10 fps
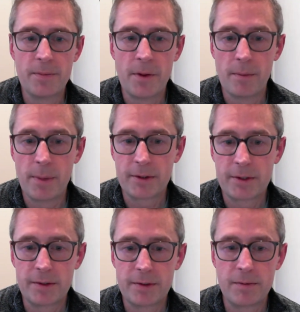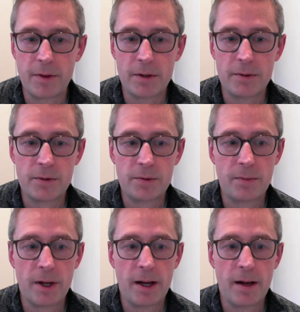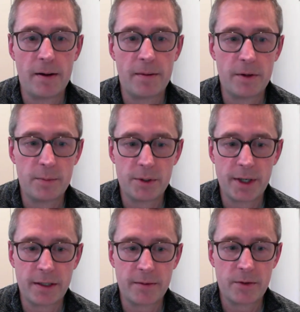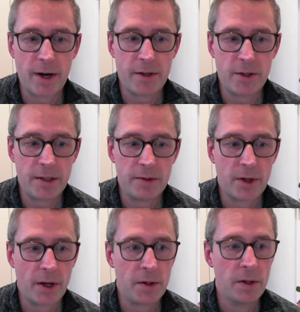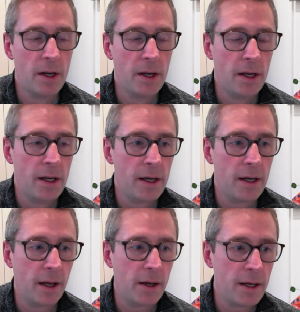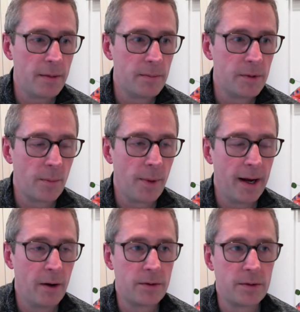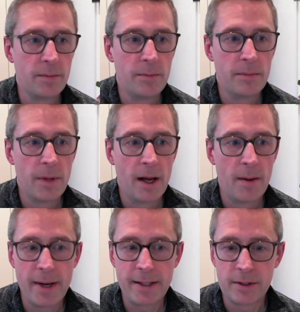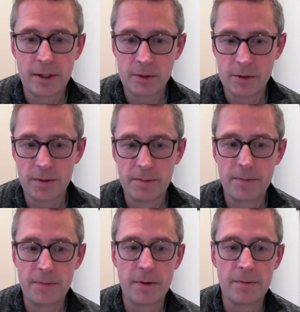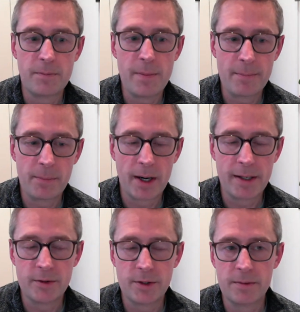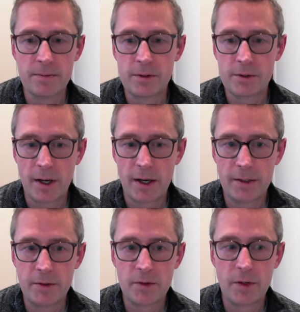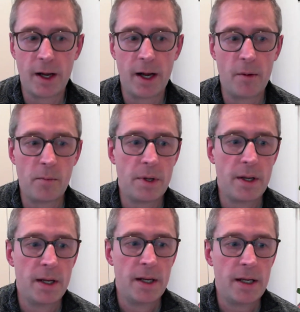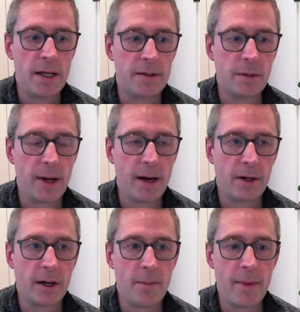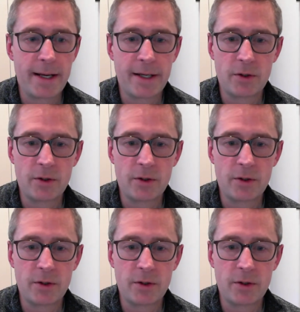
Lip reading: robustness of those protective strategies. So it's about maintenance of membranes and facades. It's about kind of making